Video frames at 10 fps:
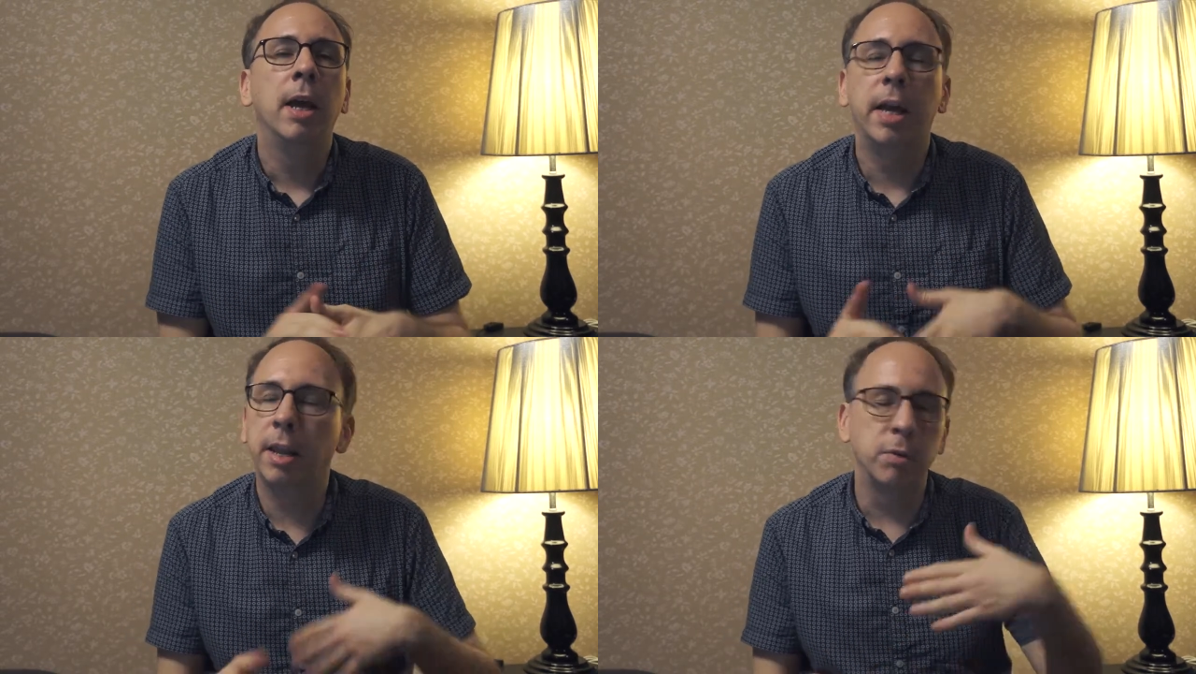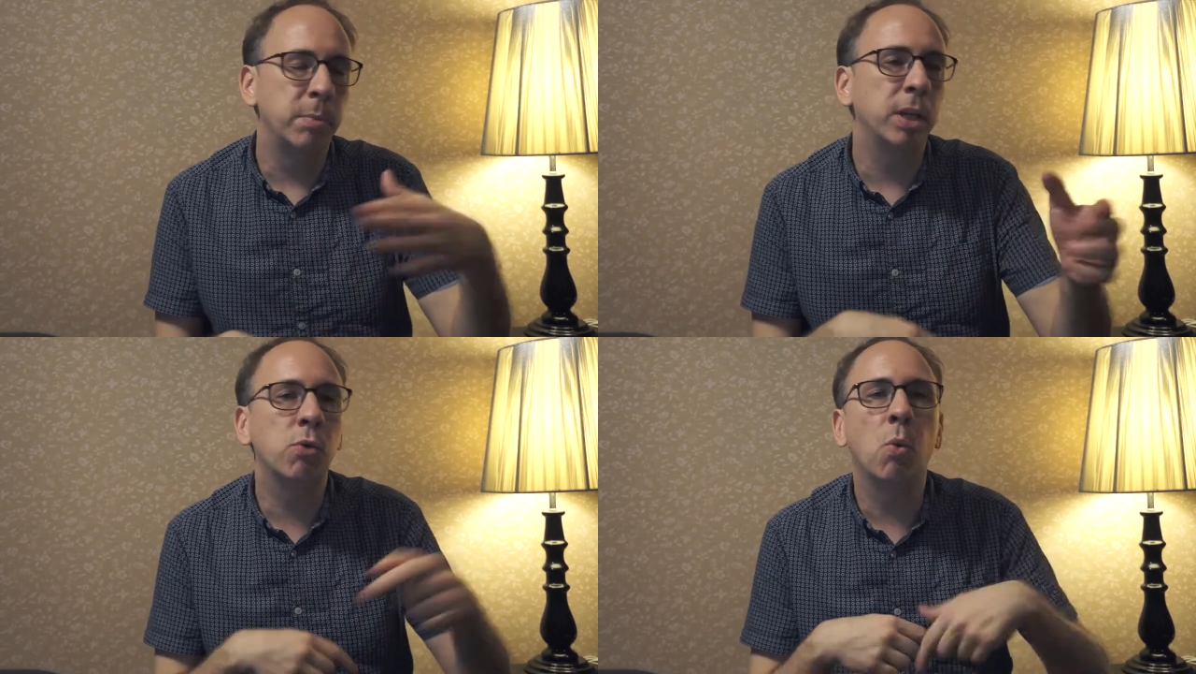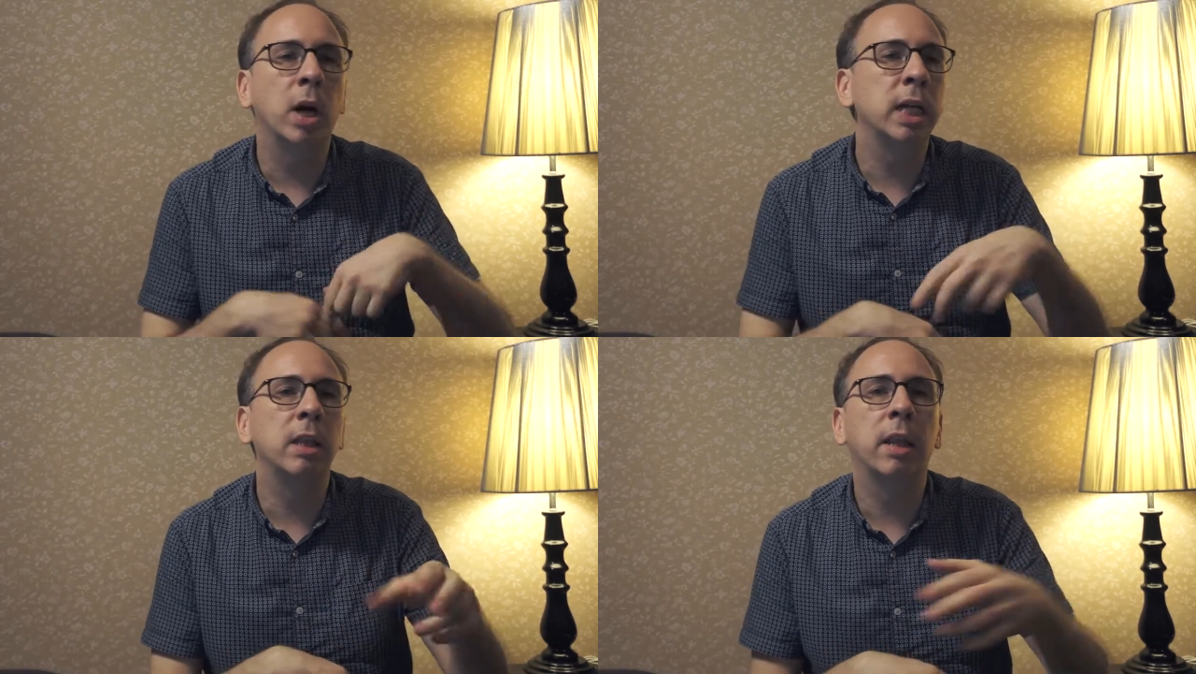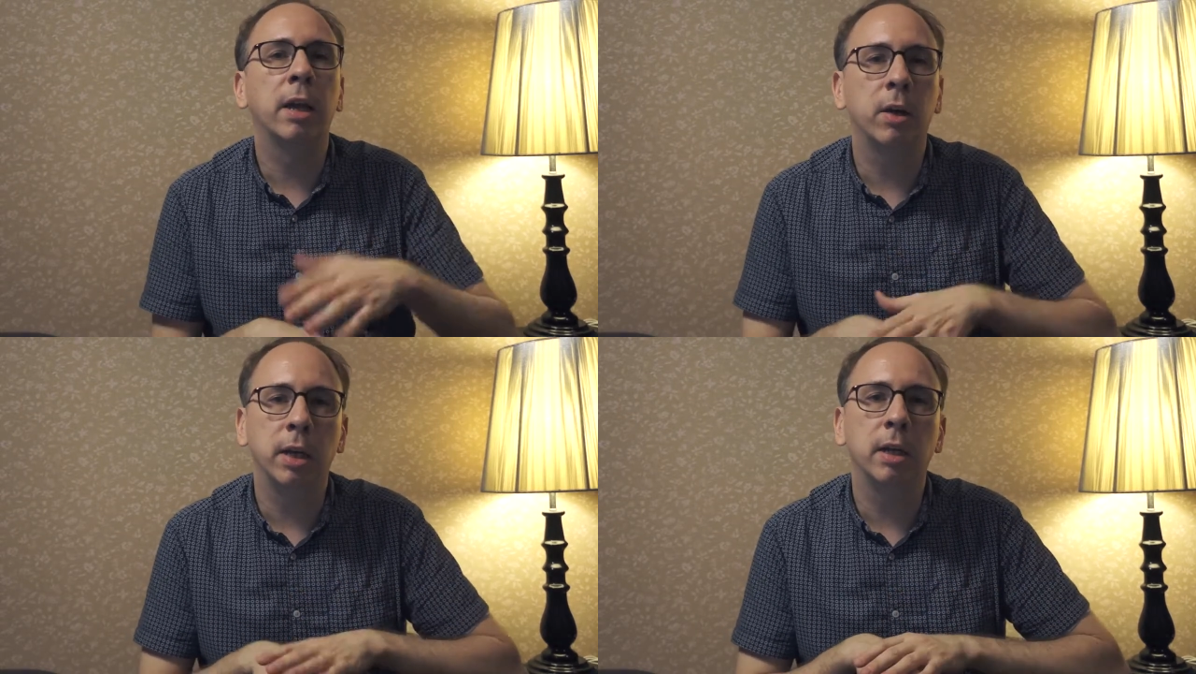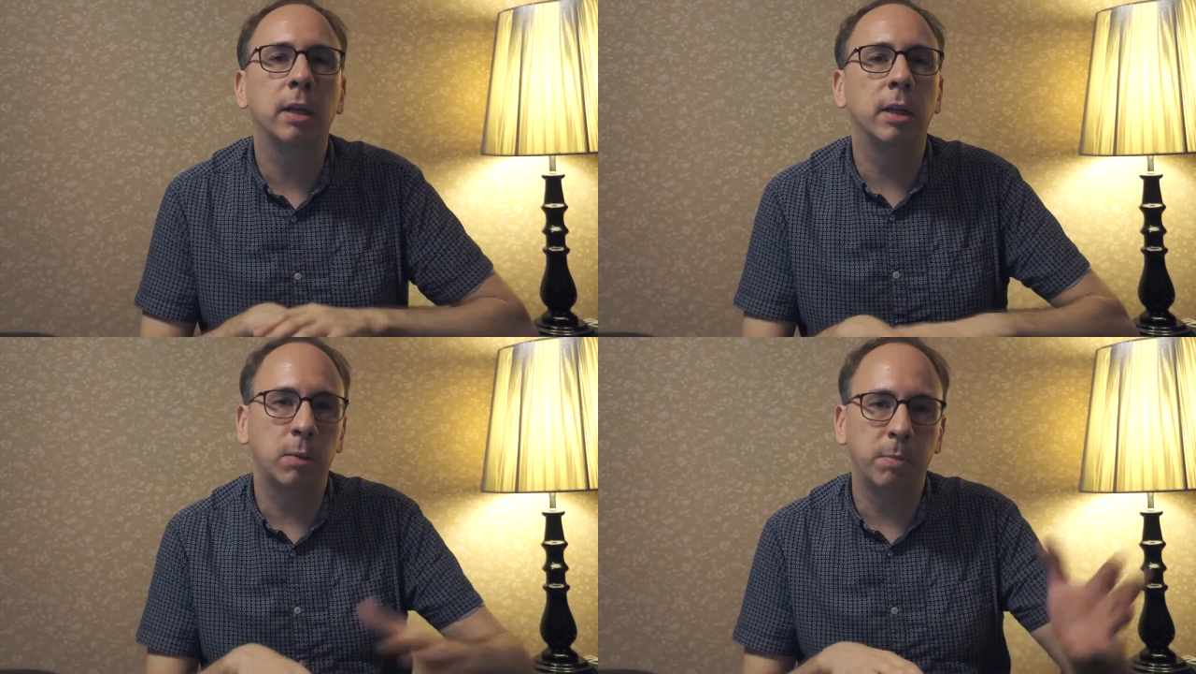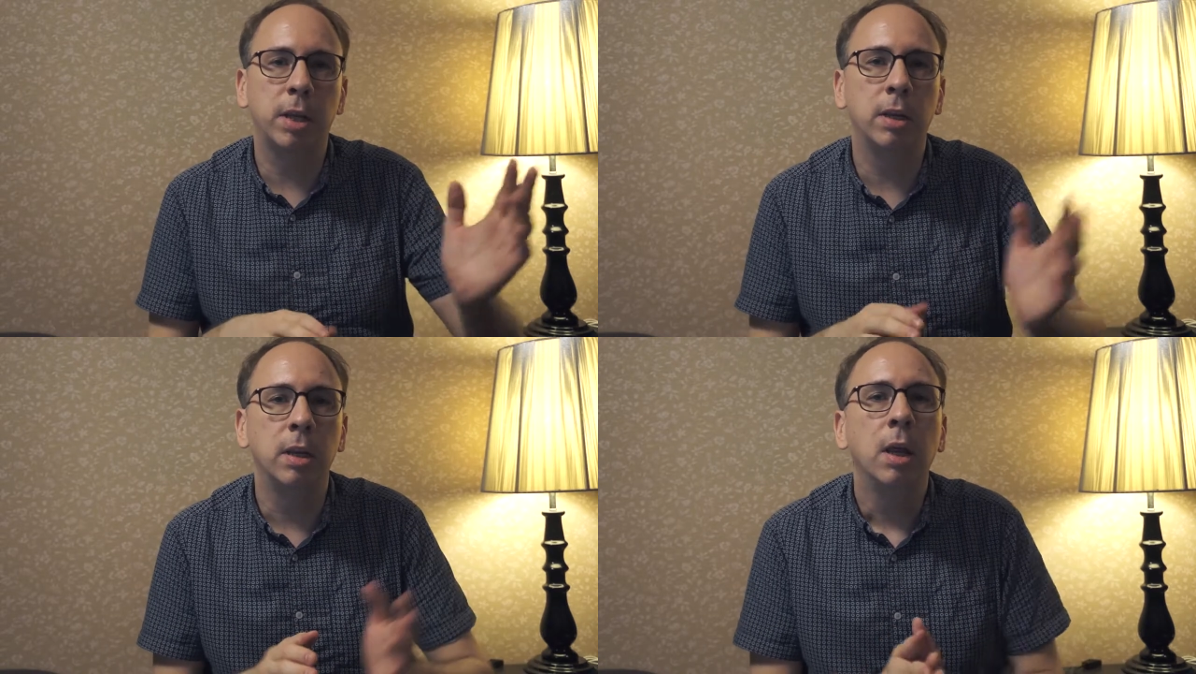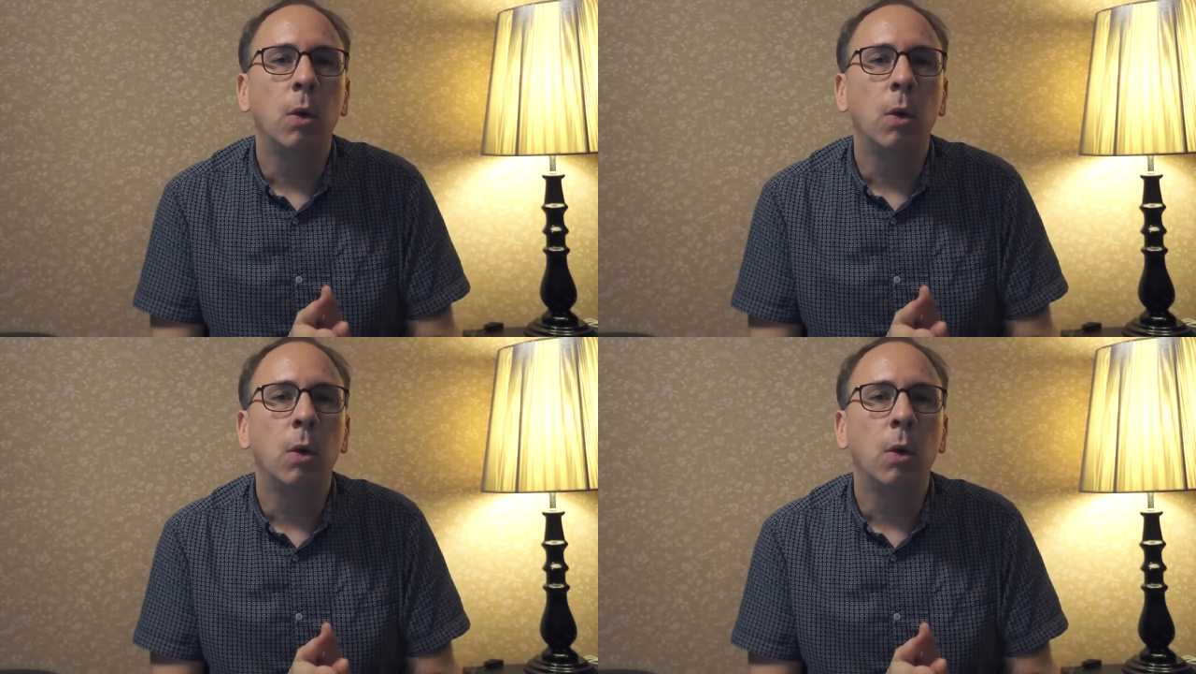And everybody's walking there, it's been